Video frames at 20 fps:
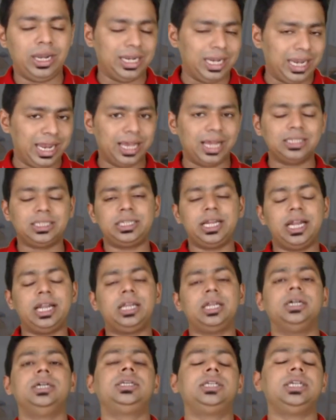legal
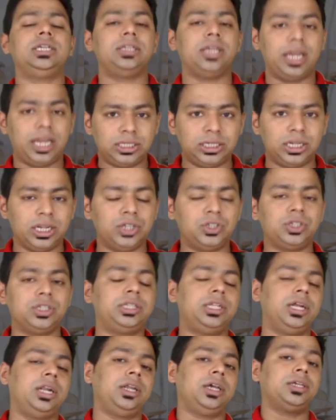status, his residential
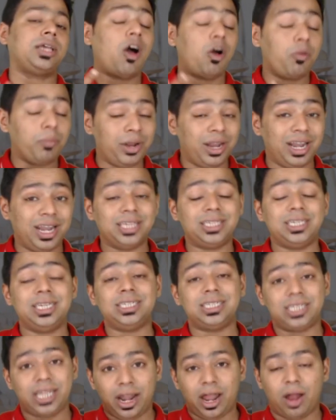status, how many days he
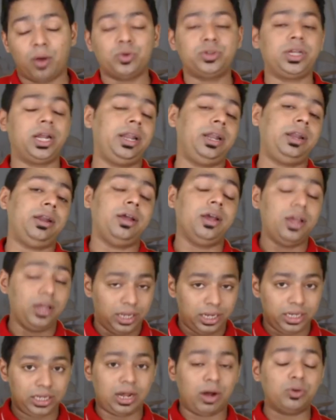stayed outside
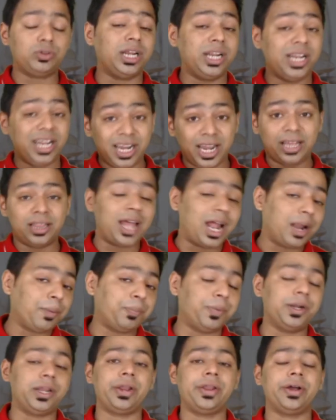India in that
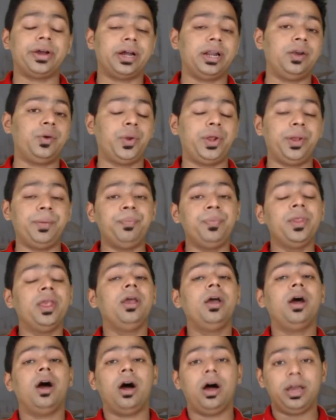particular country,
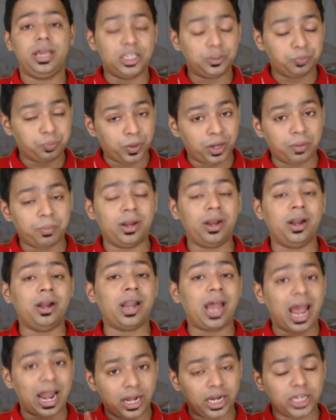his
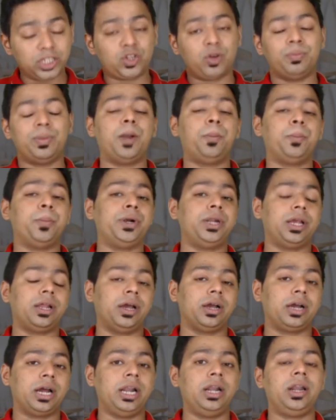permanent address of that
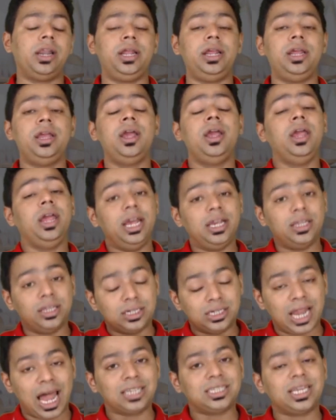particular country, his
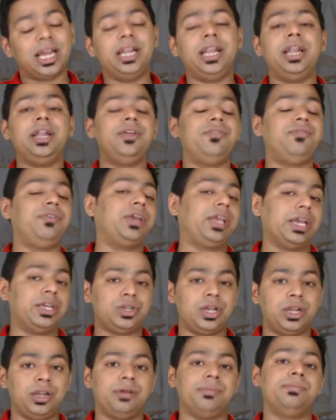tax
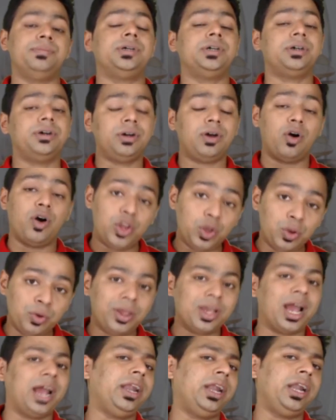identification number or
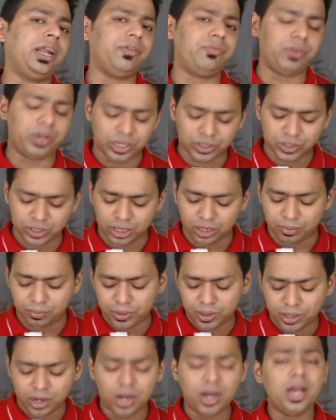unique identification
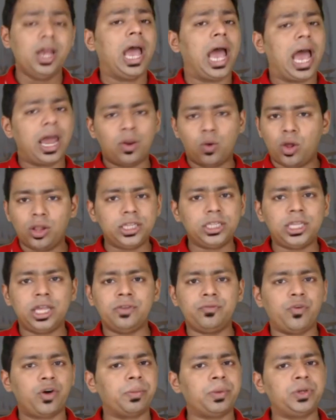number, and all these
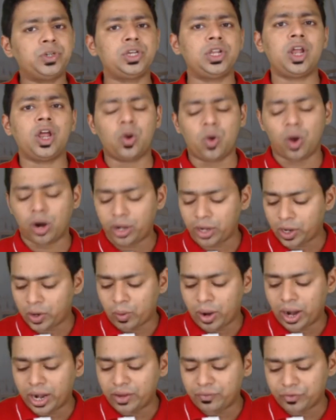information are not
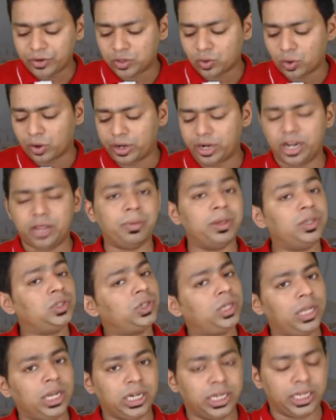required if it is already
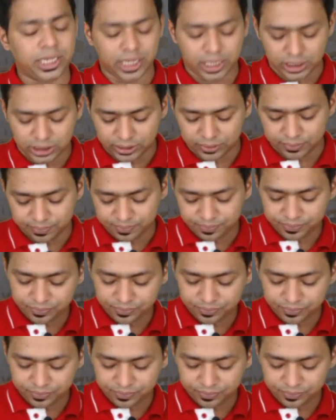mentioned in TRC.